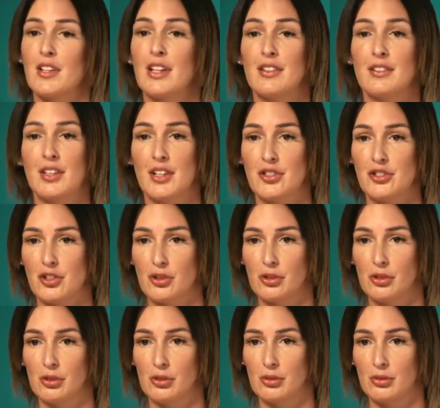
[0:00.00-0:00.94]
the
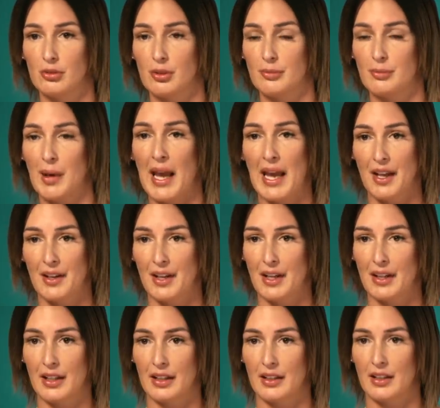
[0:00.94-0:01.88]
initial
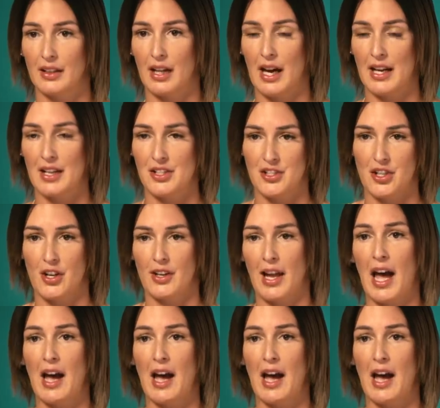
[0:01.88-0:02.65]
panic, I start